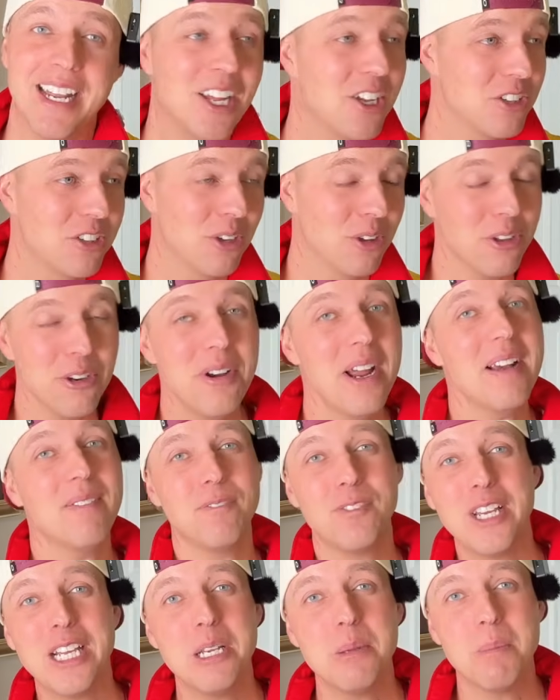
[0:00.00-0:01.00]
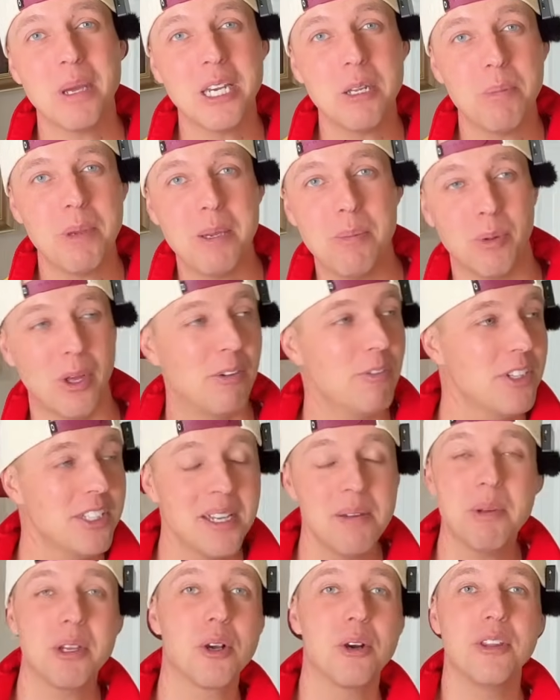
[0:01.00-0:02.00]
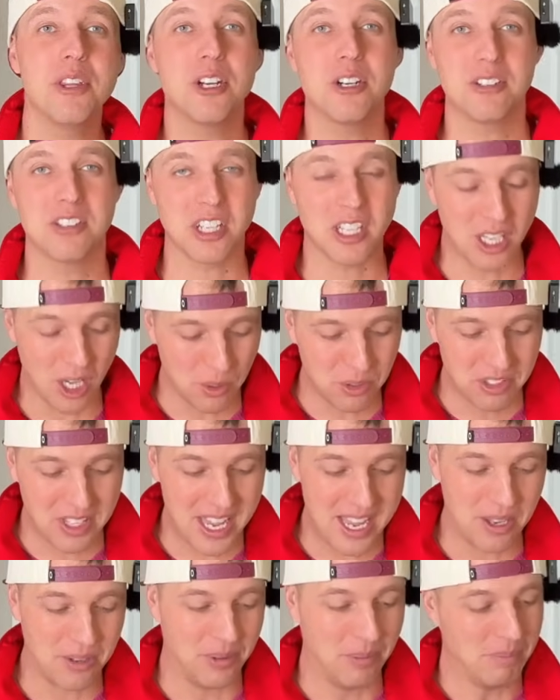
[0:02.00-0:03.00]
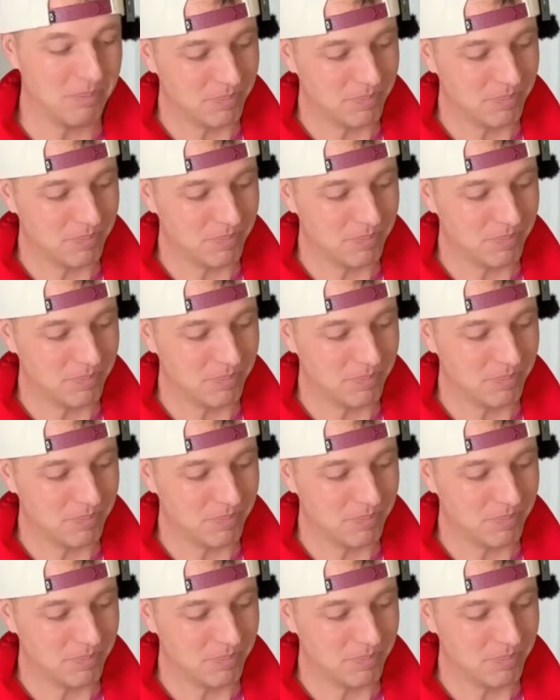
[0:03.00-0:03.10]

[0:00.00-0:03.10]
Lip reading: So they're not feeding many people. Every time I go in there, it's a ghost town.